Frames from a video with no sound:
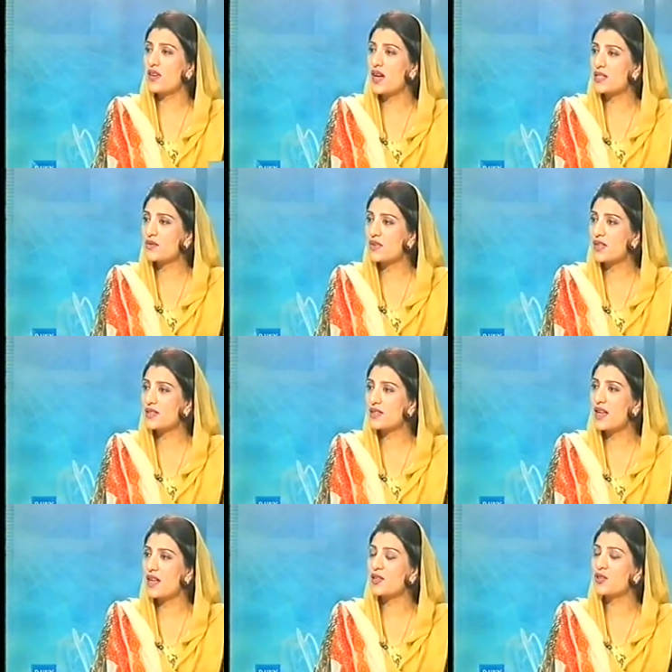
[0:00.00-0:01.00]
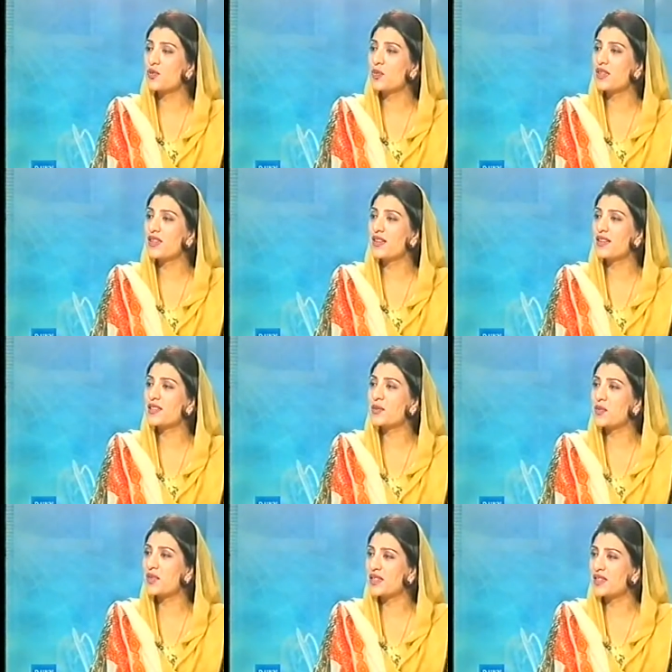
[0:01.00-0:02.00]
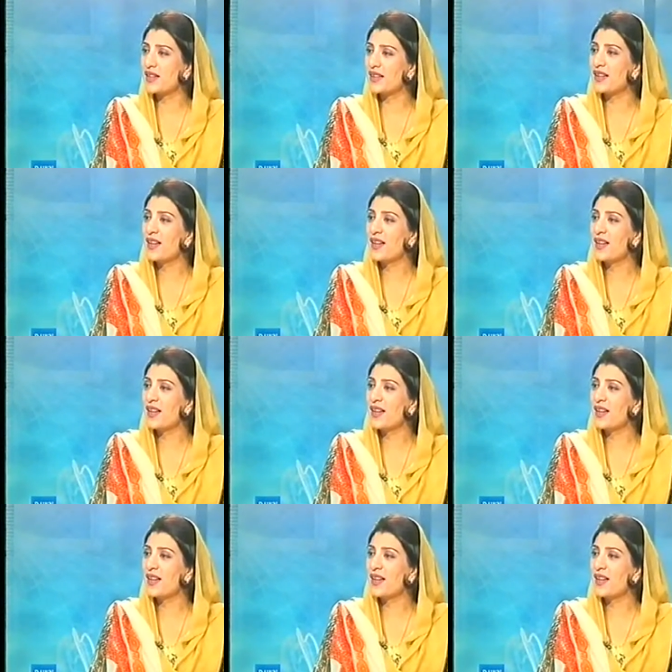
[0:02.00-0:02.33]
Asif Ali Zardari should be there as a president.